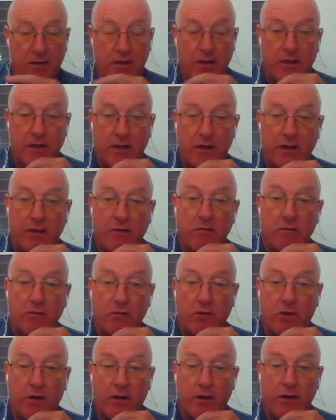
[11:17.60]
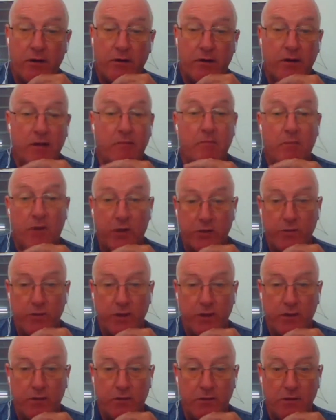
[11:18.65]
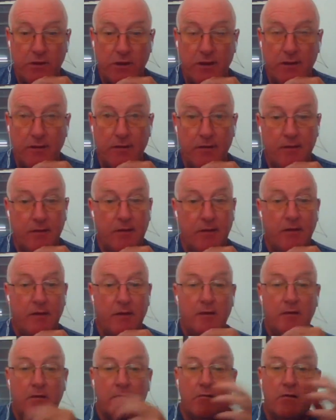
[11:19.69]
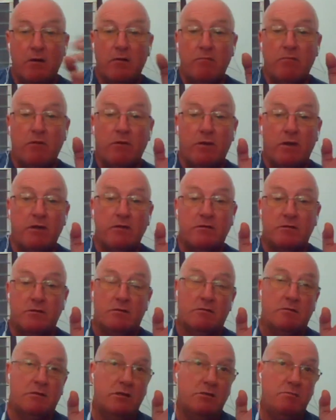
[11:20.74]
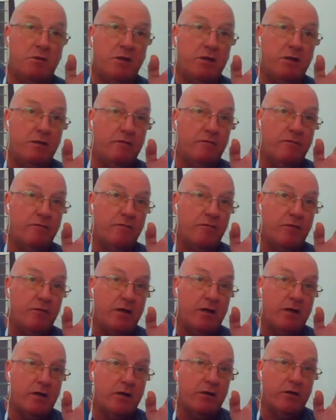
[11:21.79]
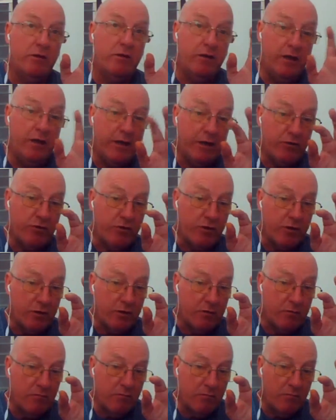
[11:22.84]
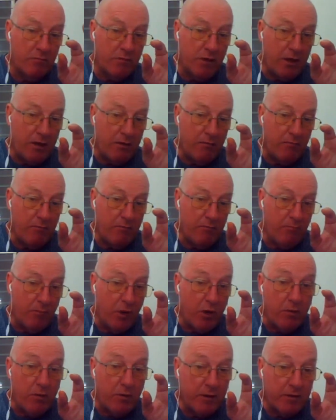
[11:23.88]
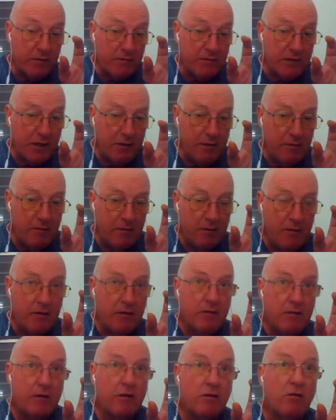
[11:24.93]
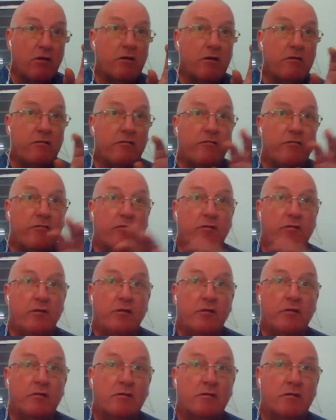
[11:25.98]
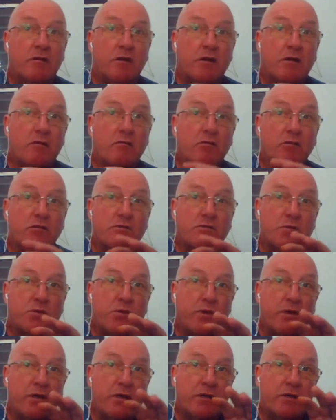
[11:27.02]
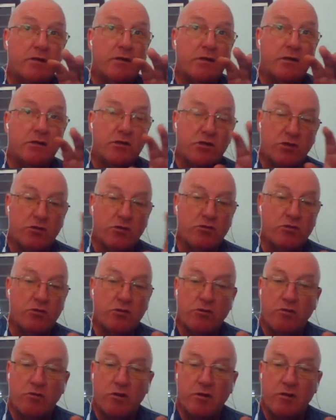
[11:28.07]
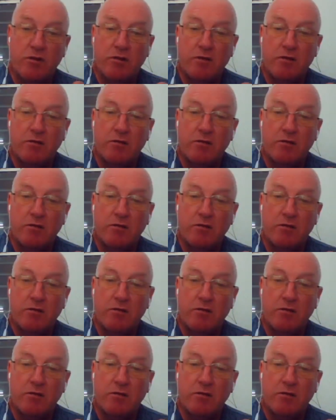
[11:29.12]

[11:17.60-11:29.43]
here in Thailand by 2030. Right, but there's plenty of little electric motorbikes here. They're kind of cross between a scooter and a